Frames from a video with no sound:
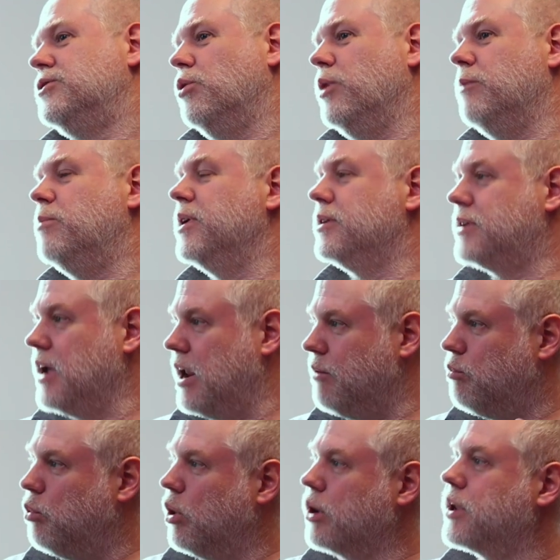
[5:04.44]
So we've been kind
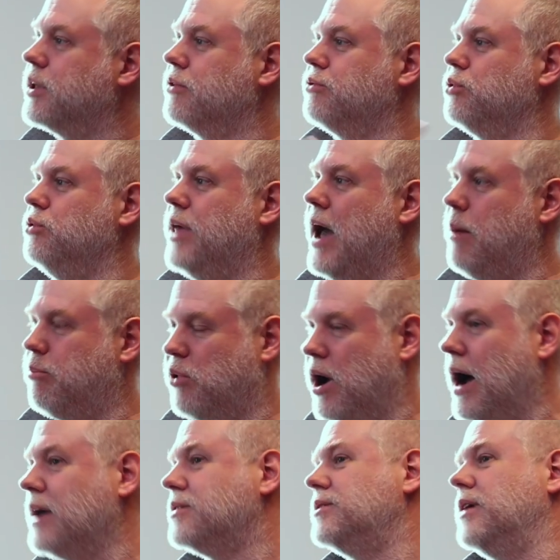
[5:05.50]
of working through that
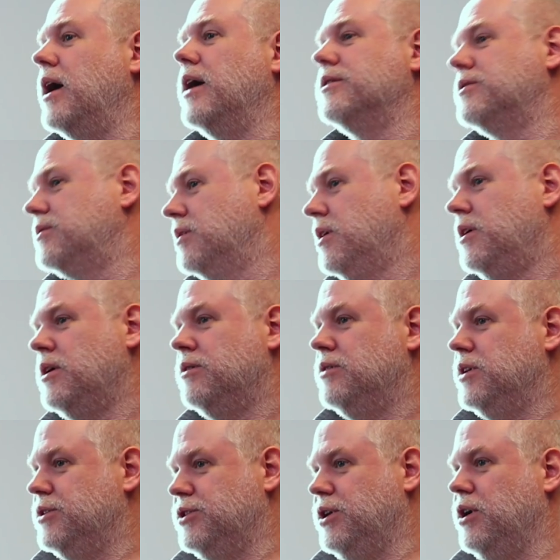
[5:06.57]
process
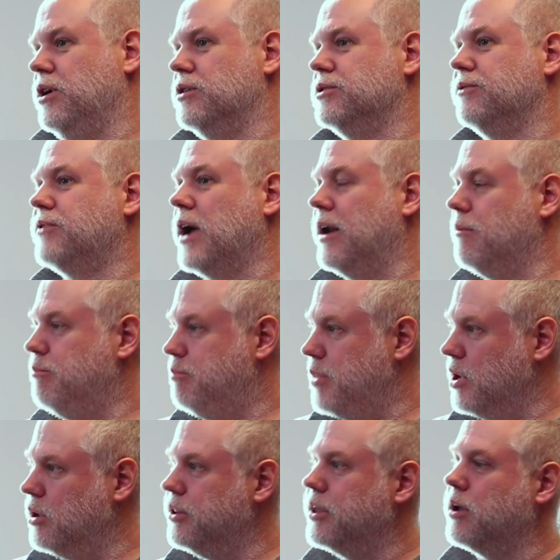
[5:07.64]
these years of kind of
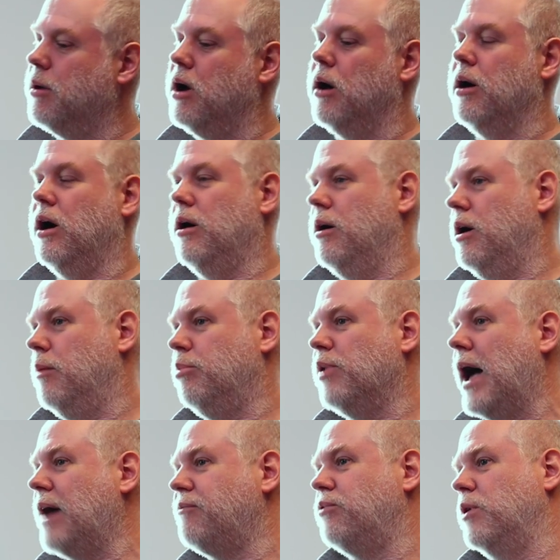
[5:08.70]
building a
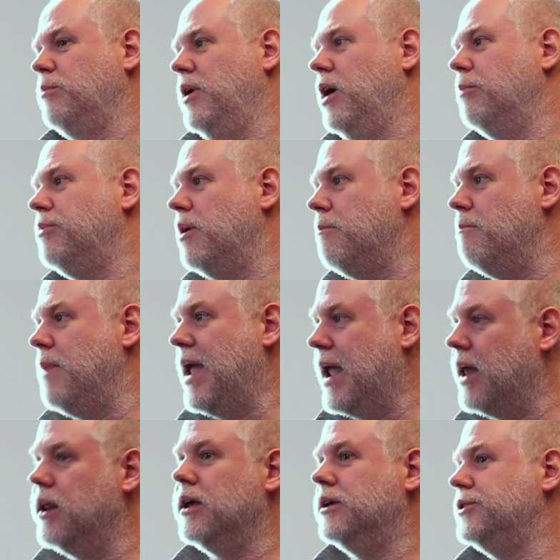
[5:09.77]
platform to help them
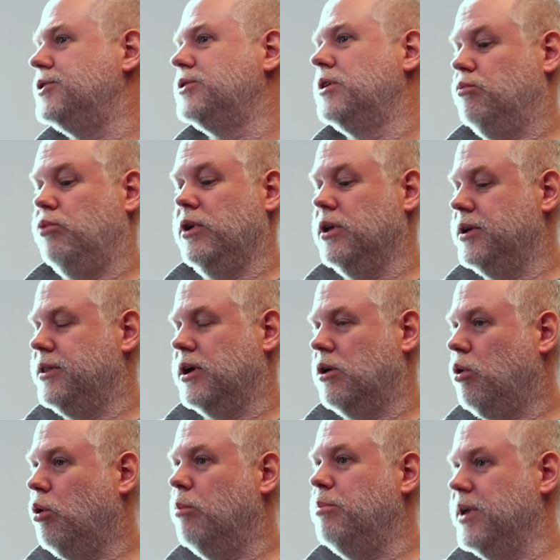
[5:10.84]
manage really their
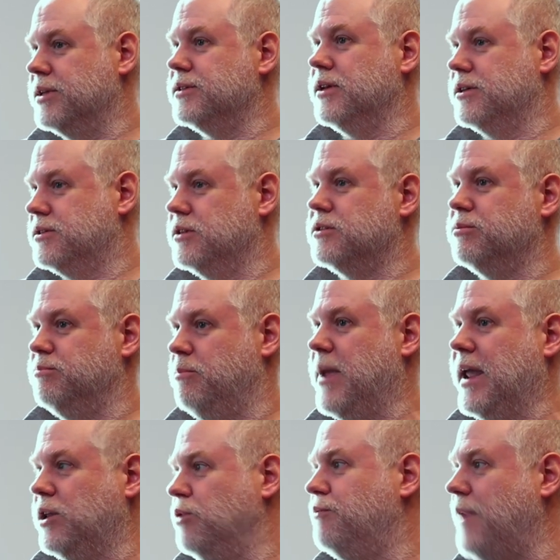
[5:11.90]
whole business, this
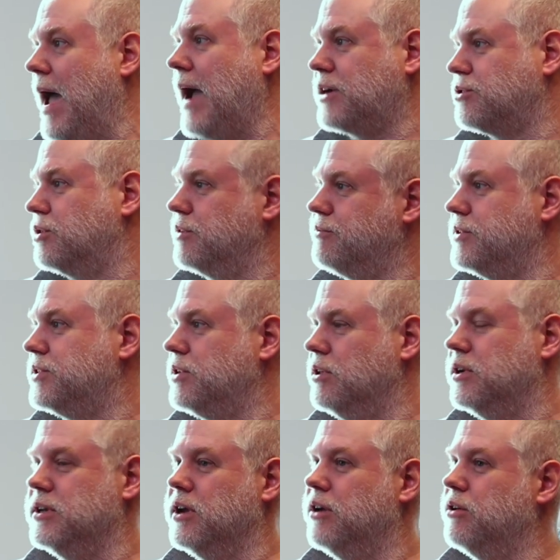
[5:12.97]
manufacturing
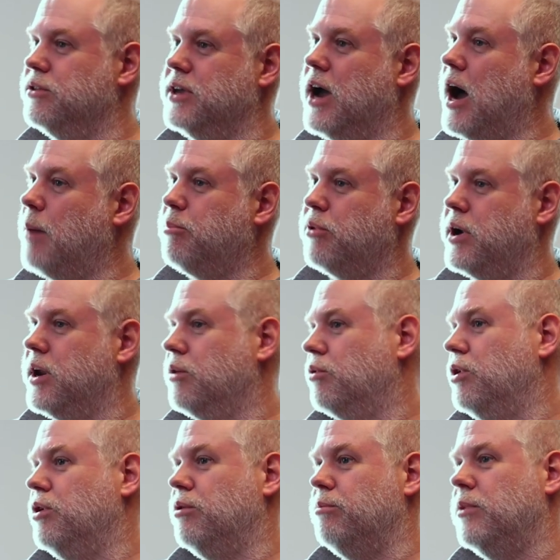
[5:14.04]
facility under the operating
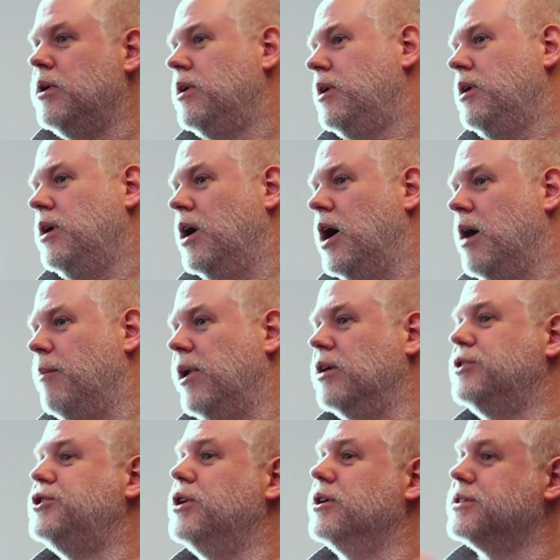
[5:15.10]
room, and are
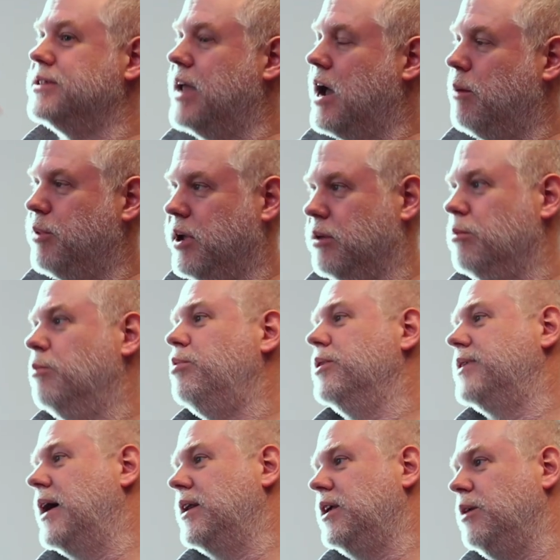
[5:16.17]
just now being able to
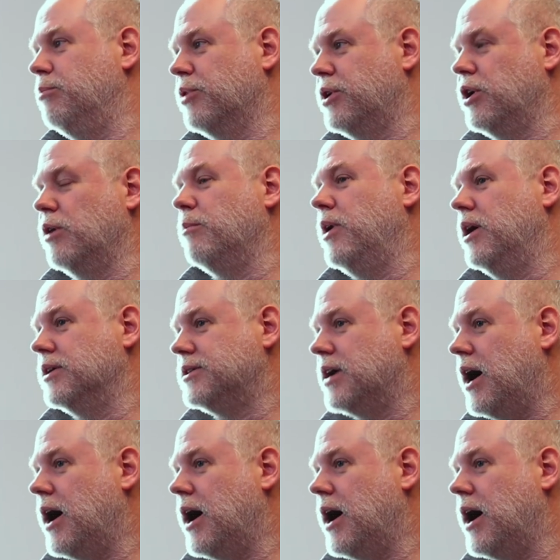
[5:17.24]
put that e-procurement on top.